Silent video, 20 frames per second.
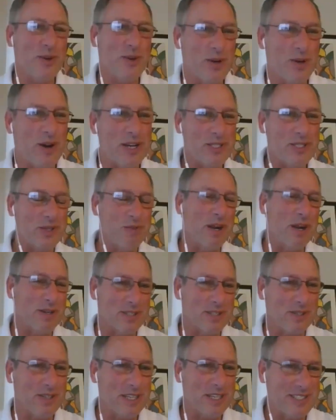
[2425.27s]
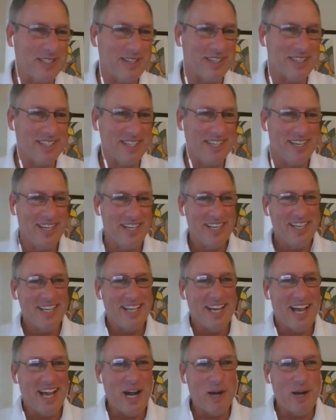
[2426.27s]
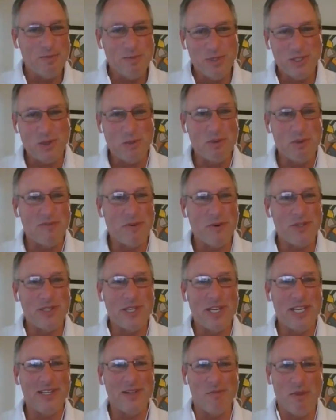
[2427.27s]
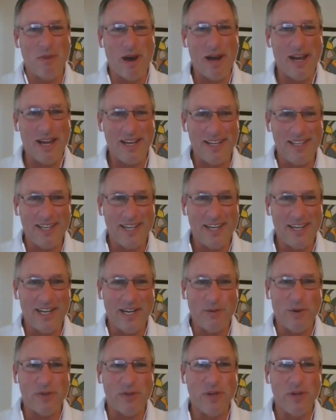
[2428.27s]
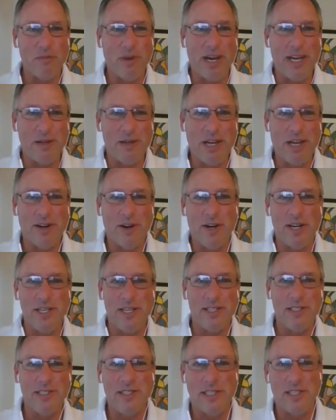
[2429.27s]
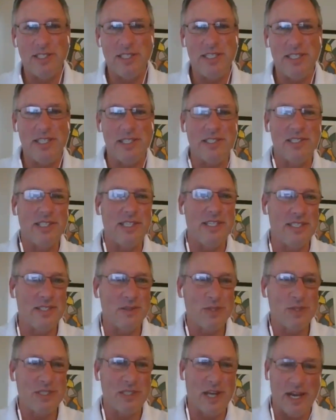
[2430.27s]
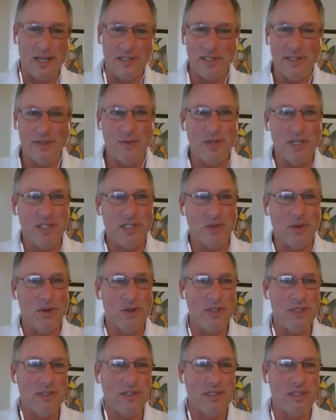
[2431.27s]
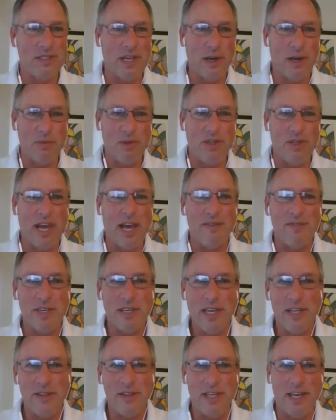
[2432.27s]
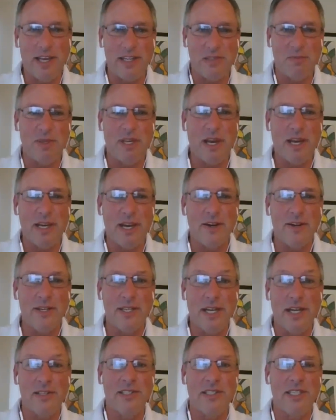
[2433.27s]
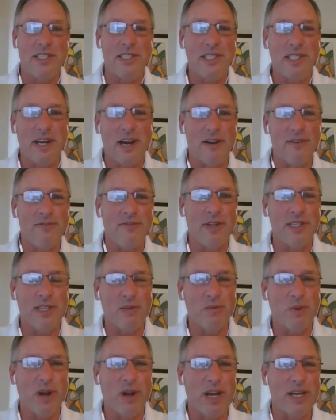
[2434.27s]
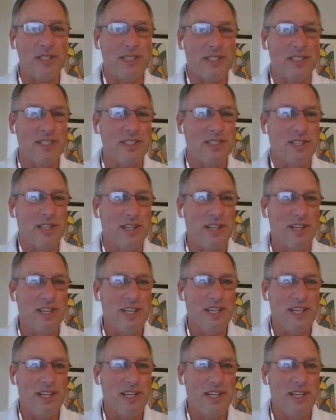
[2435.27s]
ask you a question about it. So that's good. So before saying goodbye, I want to remind our audience that CTC is a Wisconsin resource to help you navigate the SBIR and STTR funding process.